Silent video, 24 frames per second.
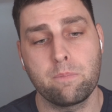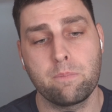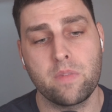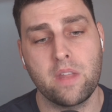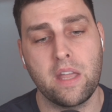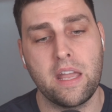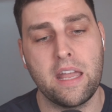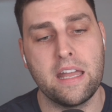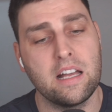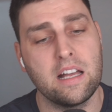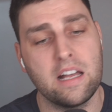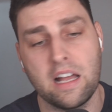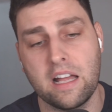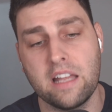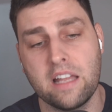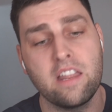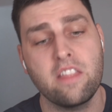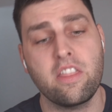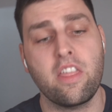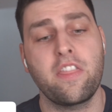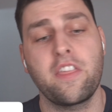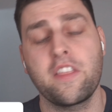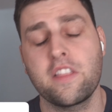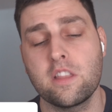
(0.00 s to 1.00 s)
And
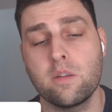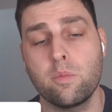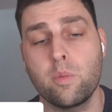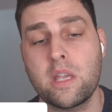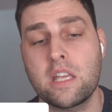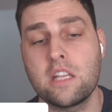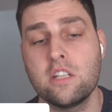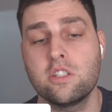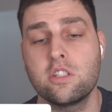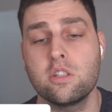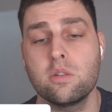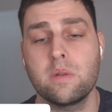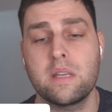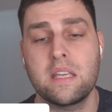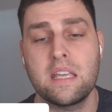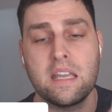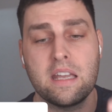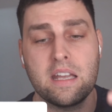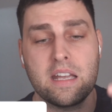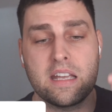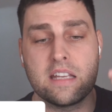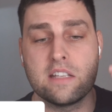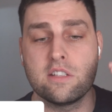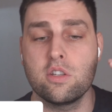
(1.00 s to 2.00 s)
another thing that we can do
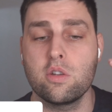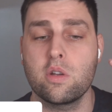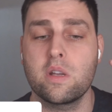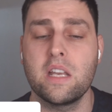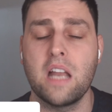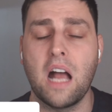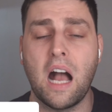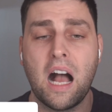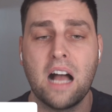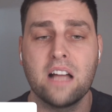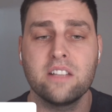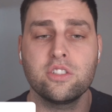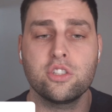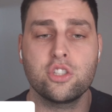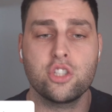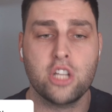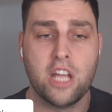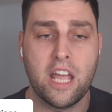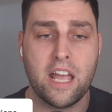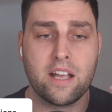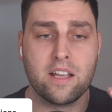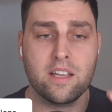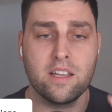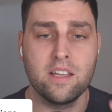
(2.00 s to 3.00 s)
here is you can
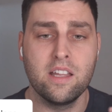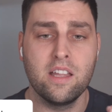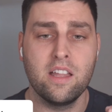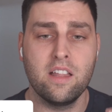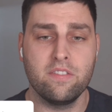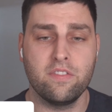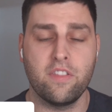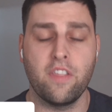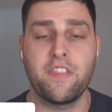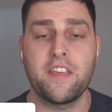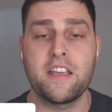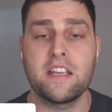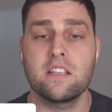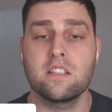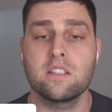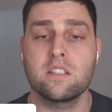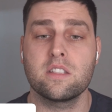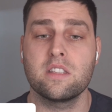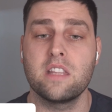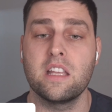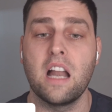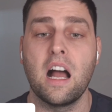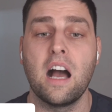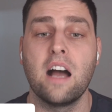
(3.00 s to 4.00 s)
uncheck the things
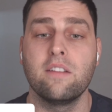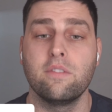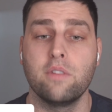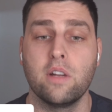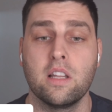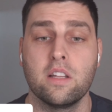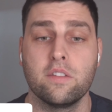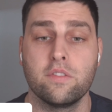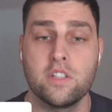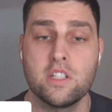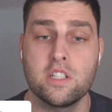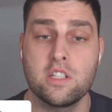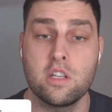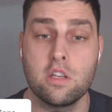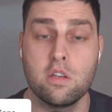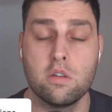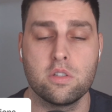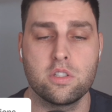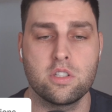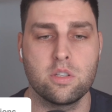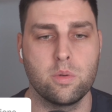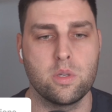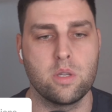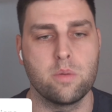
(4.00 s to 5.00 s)
that aren't relevant to you.
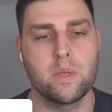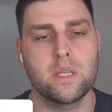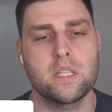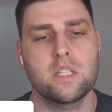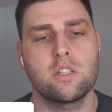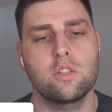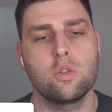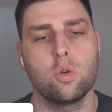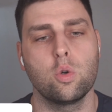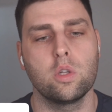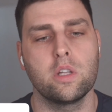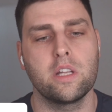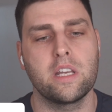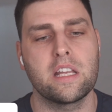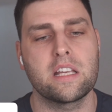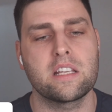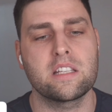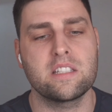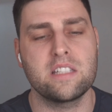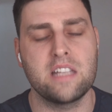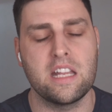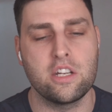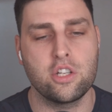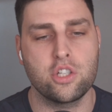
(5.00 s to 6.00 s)
So when you install an
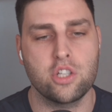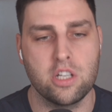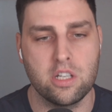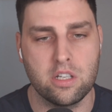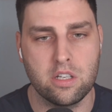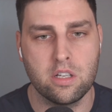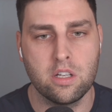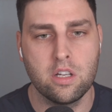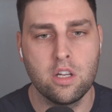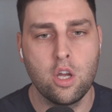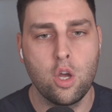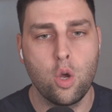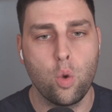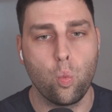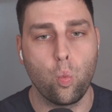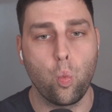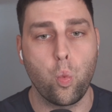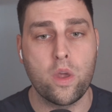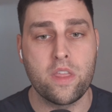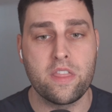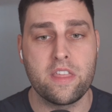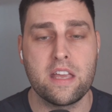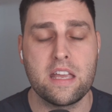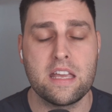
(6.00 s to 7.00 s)
extension
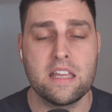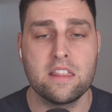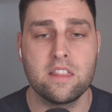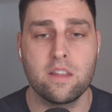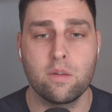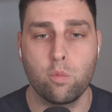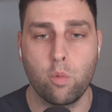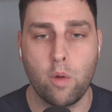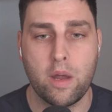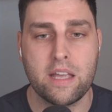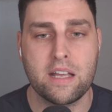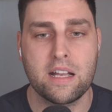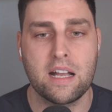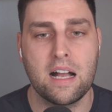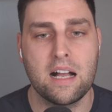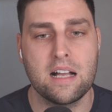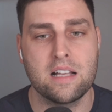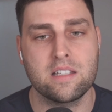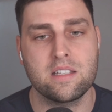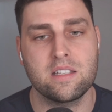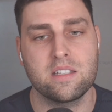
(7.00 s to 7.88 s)
within the Raycast